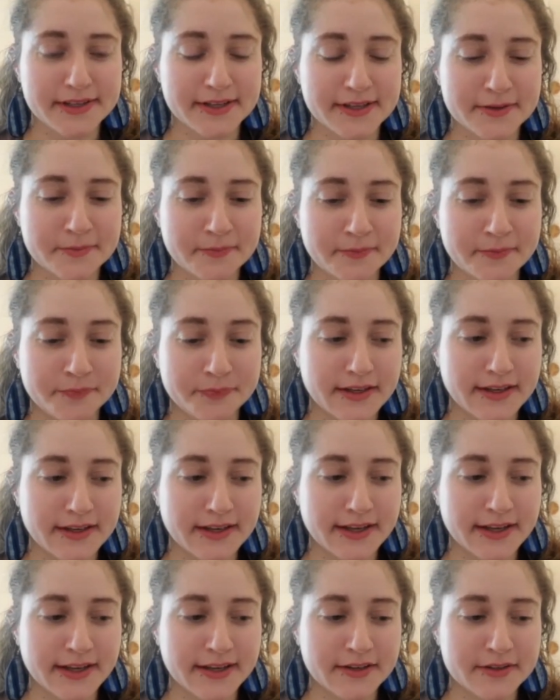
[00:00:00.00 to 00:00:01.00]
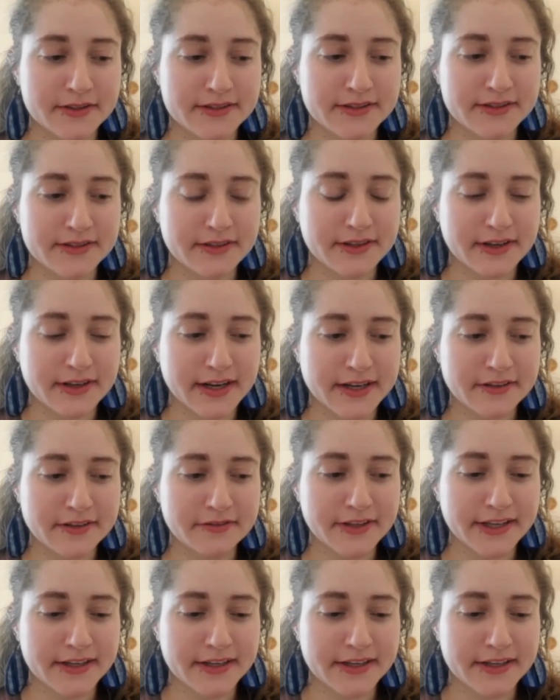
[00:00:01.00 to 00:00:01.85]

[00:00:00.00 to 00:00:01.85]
and it's kind of like